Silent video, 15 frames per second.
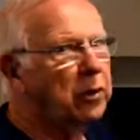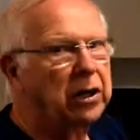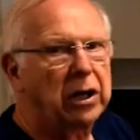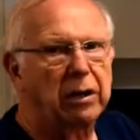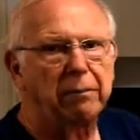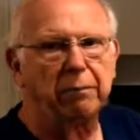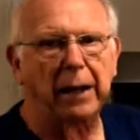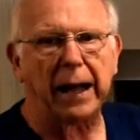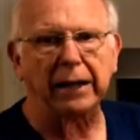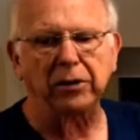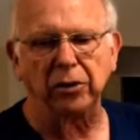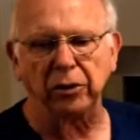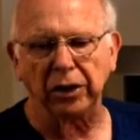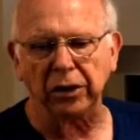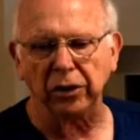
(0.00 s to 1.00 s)
come back
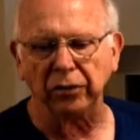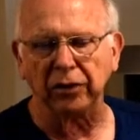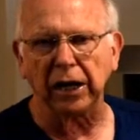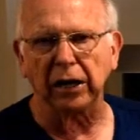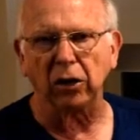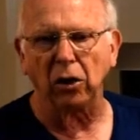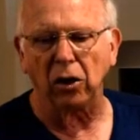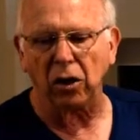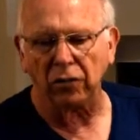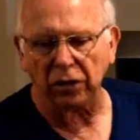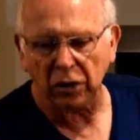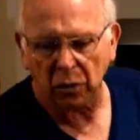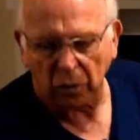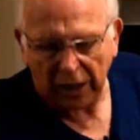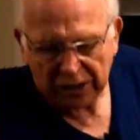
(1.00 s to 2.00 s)
to it. And you've got all the
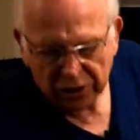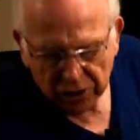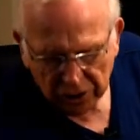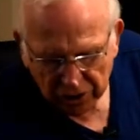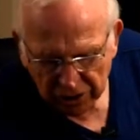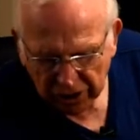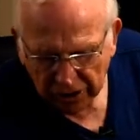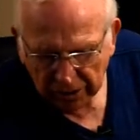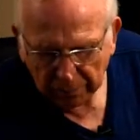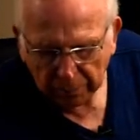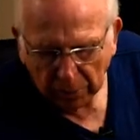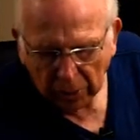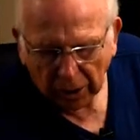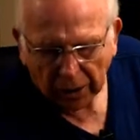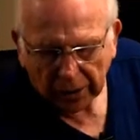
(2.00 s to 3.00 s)
questions in the
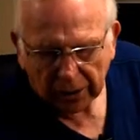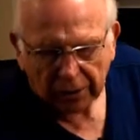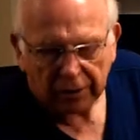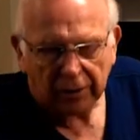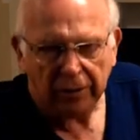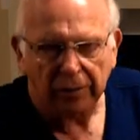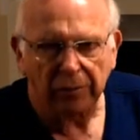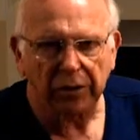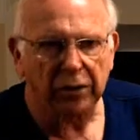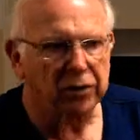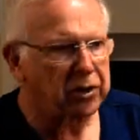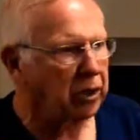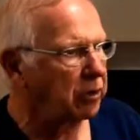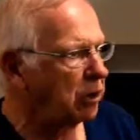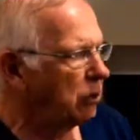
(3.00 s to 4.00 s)
book,
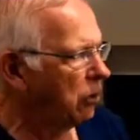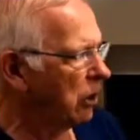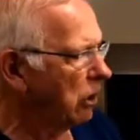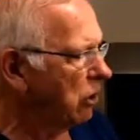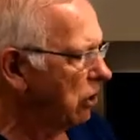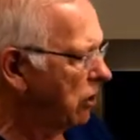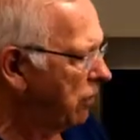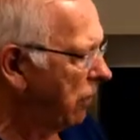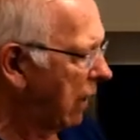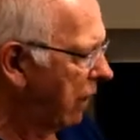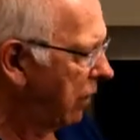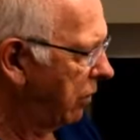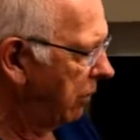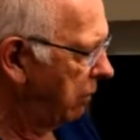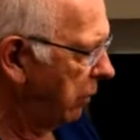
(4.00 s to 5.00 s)
so that you can just
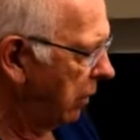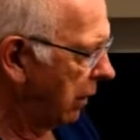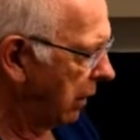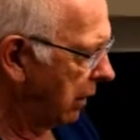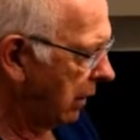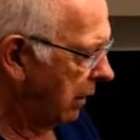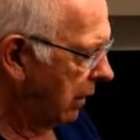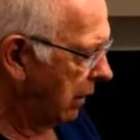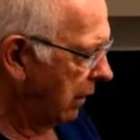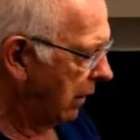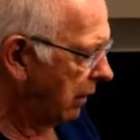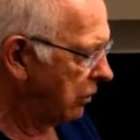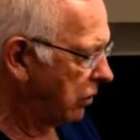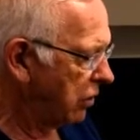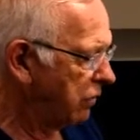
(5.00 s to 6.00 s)
follow the book
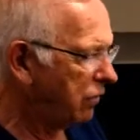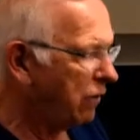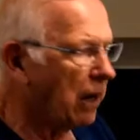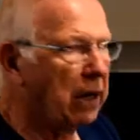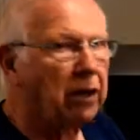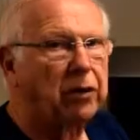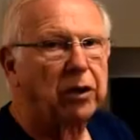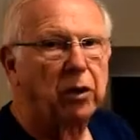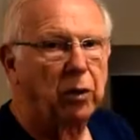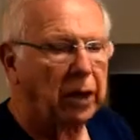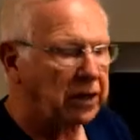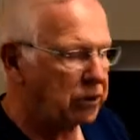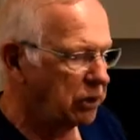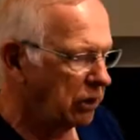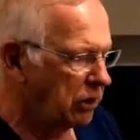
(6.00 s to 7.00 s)
and just follow the
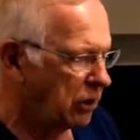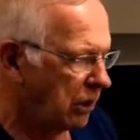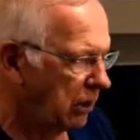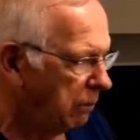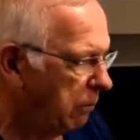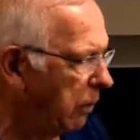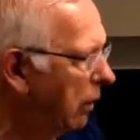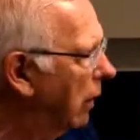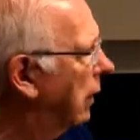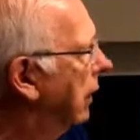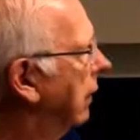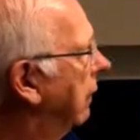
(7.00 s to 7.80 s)
questions in the book,